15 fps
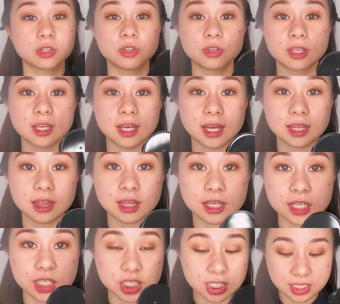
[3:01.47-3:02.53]
looking at the
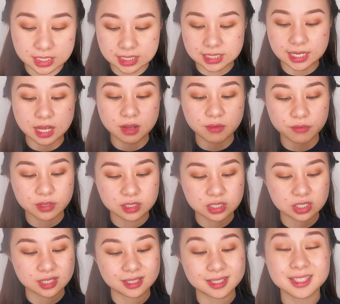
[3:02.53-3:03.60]
cushion itself,
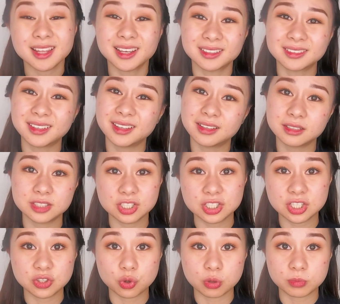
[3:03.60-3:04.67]
it's just like
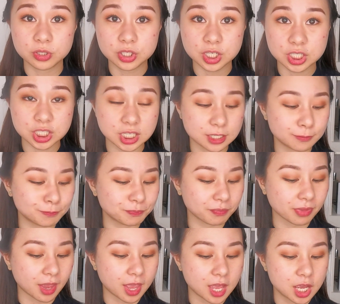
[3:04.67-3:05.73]
just a normal cushion.
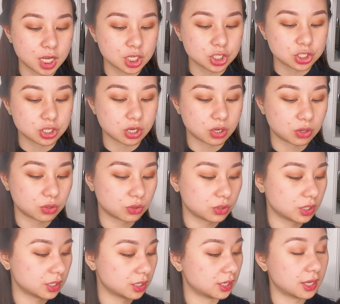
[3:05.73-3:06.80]
So
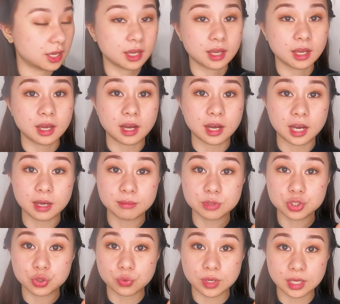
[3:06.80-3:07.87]

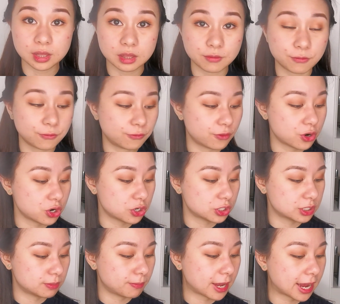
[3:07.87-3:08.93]
I'm doing the
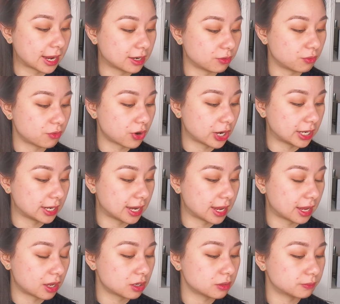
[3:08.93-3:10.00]
first pat right
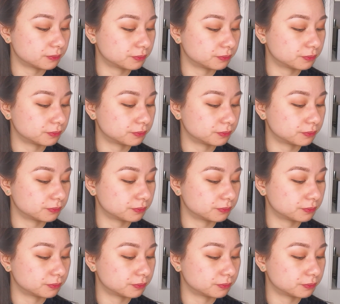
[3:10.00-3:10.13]
now.